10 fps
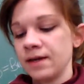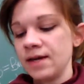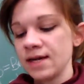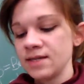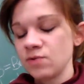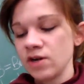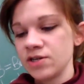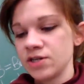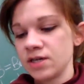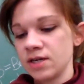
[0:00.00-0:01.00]
Next
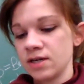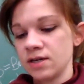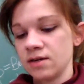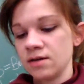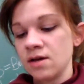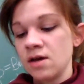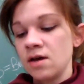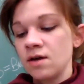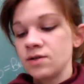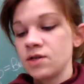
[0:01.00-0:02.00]
question.
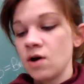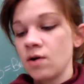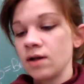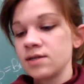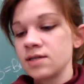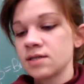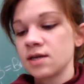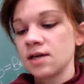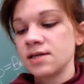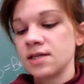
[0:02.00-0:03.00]
So I'll just
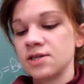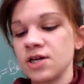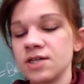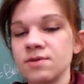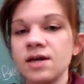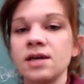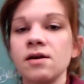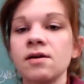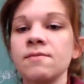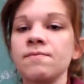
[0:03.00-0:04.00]
cut to the chase right
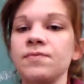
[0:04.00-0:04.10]
here.